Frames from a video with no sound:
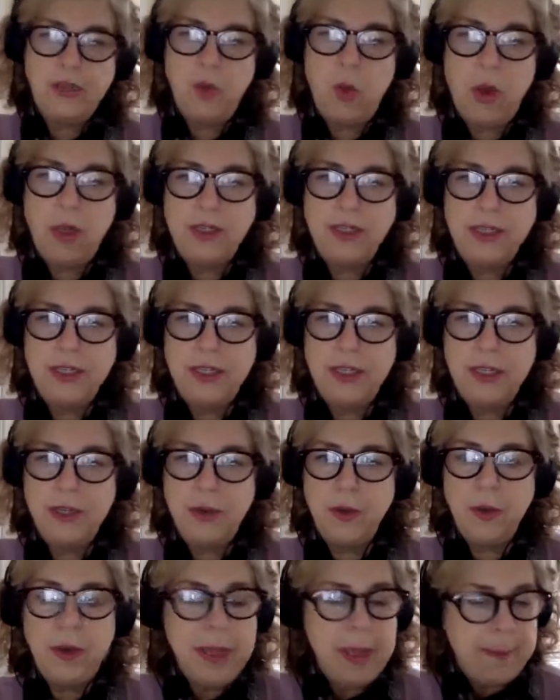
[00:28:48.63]
want to do.
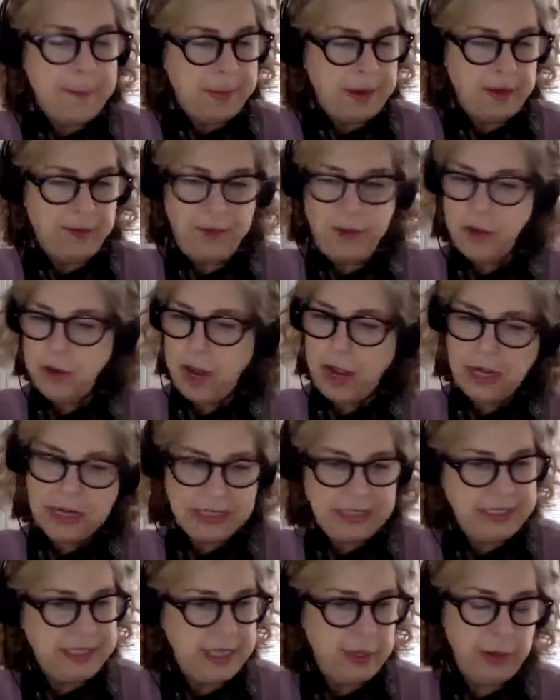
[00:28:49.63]
But if you're not
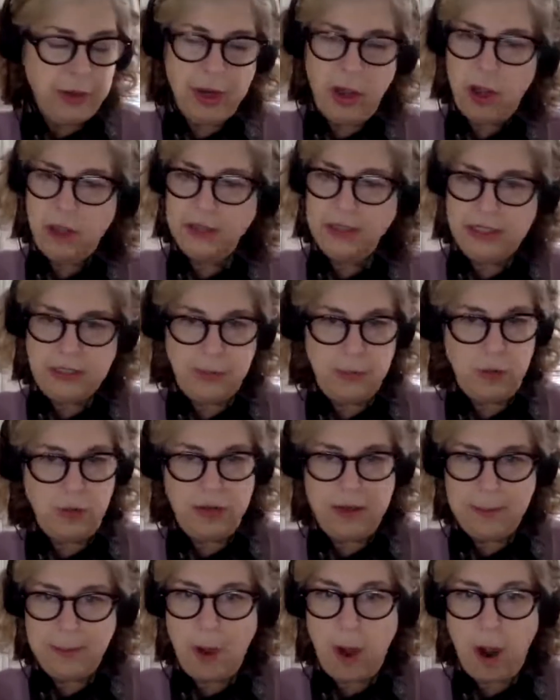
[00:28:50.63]
considering all these
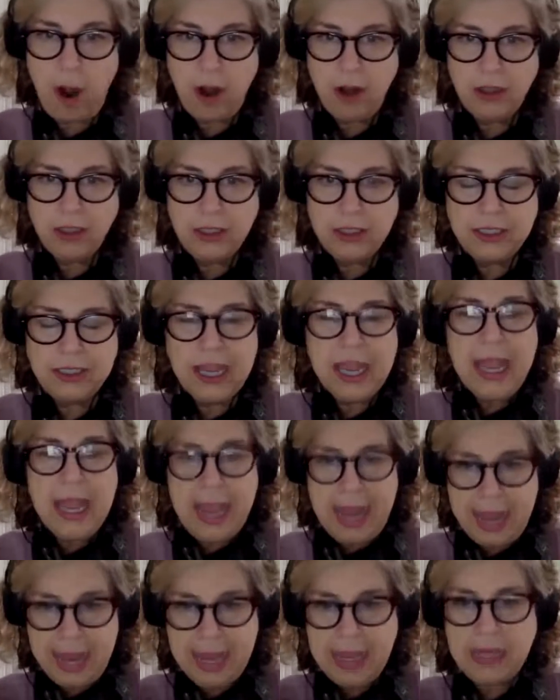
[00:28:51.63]
moving parts
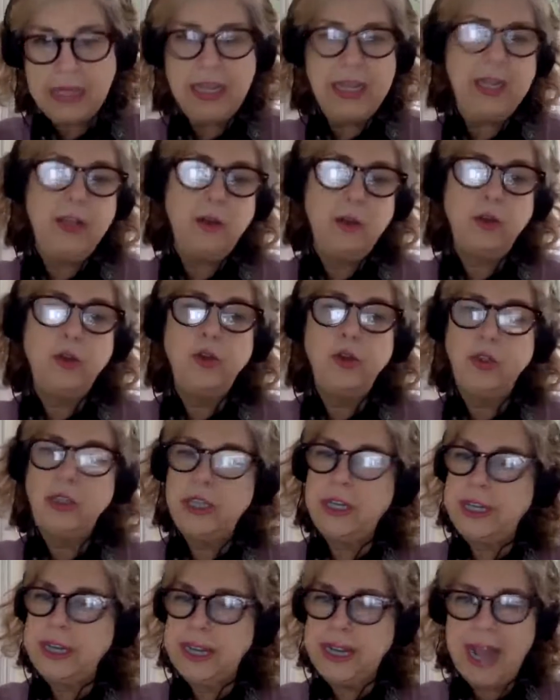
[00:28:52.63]
and
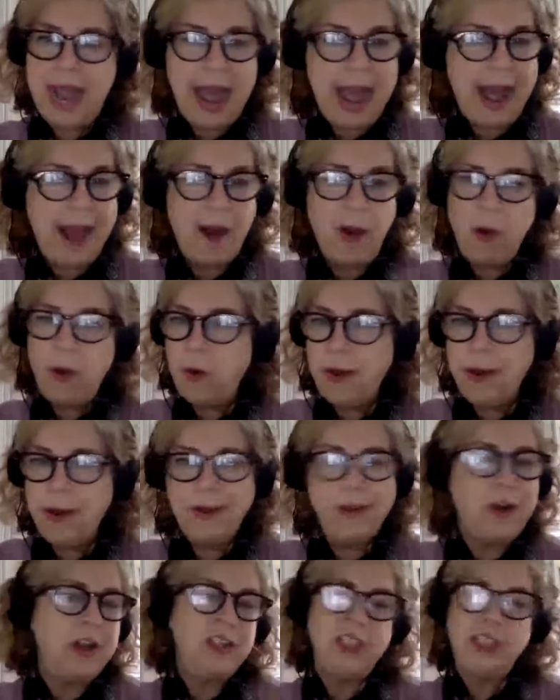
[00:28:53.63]
inclusion and how
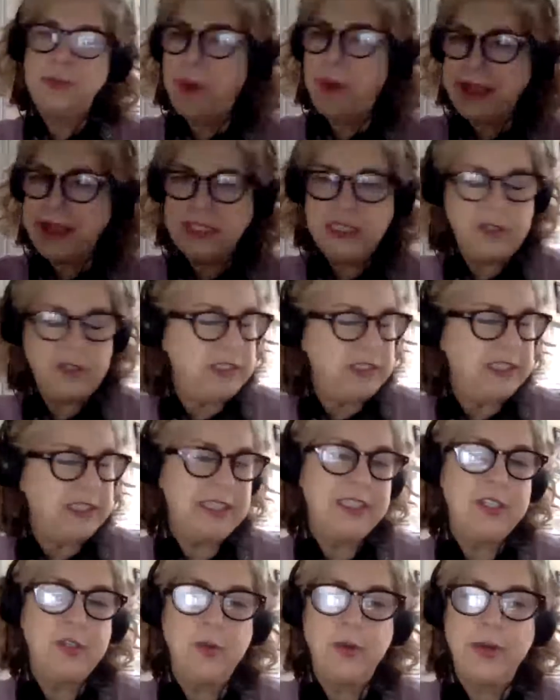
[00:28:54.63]
unconscious bias fits
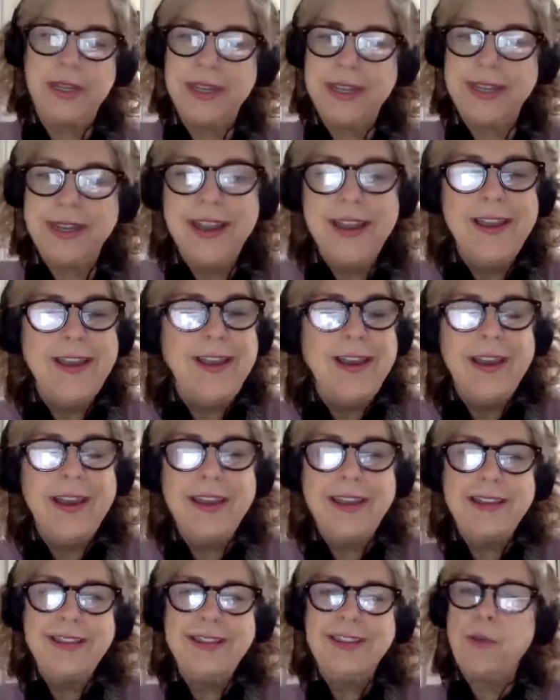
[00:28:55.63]
into it, and
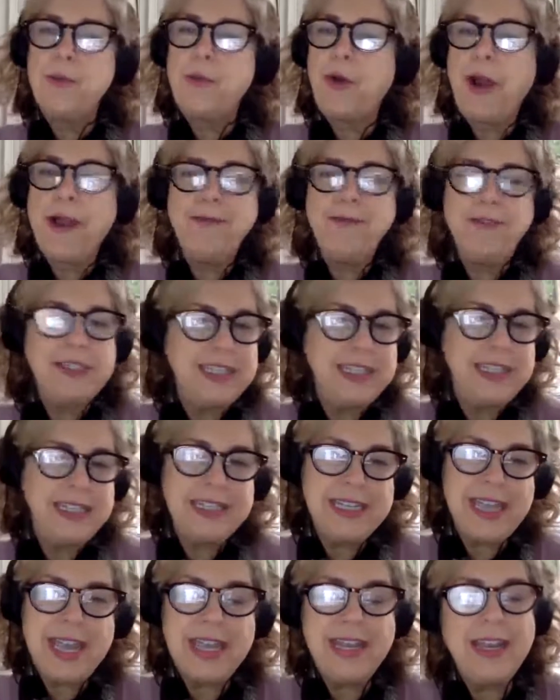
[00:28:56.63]
the privacy
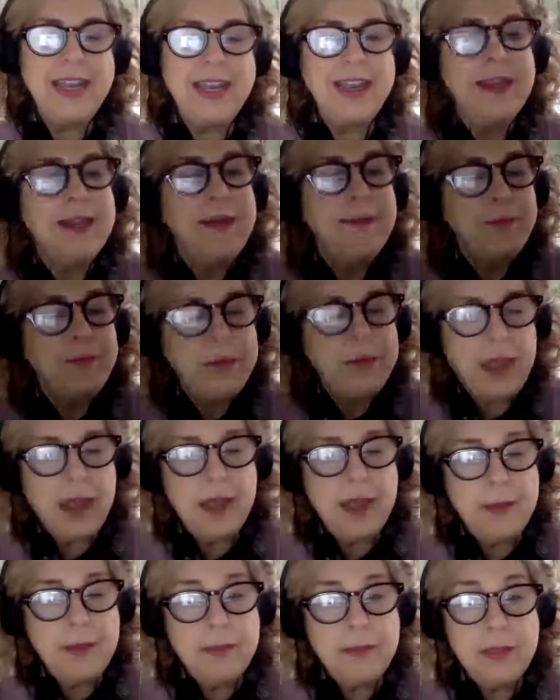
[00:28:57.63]
and data,
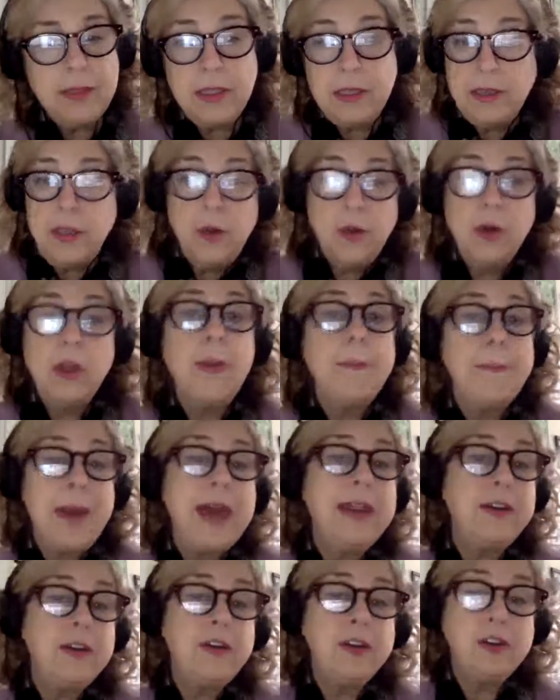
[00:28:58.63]
your
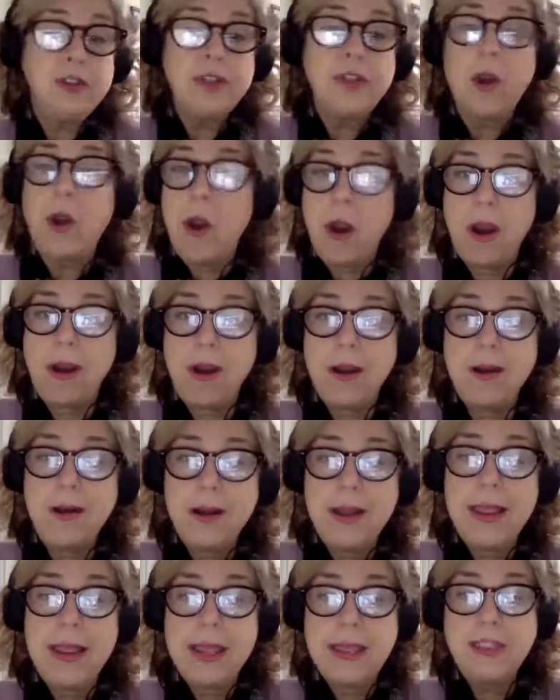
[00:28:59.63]
competitors are.
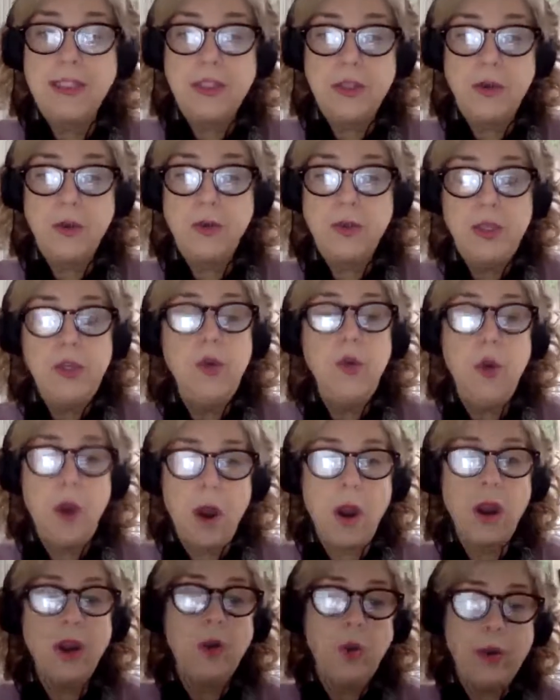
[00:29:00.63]
And so you
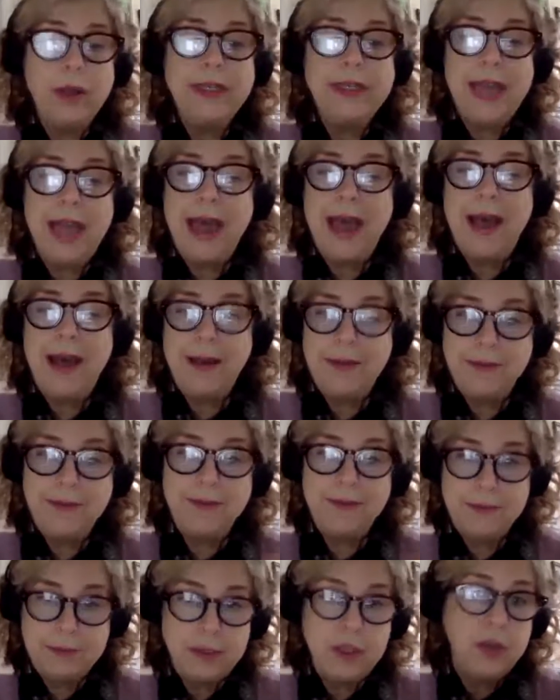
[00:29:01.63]
are going to
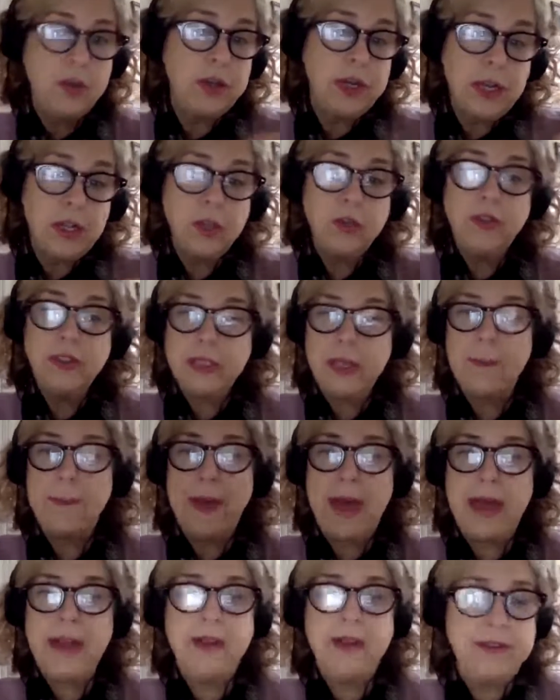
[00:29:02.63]
you're going to lose
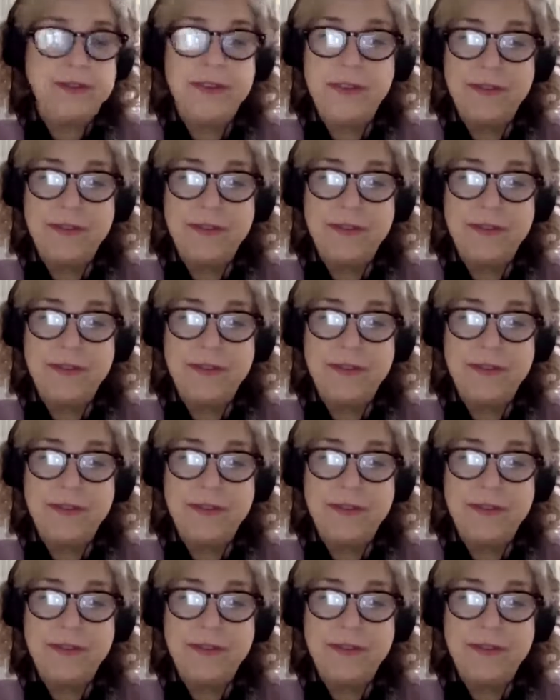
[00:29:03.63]
competitive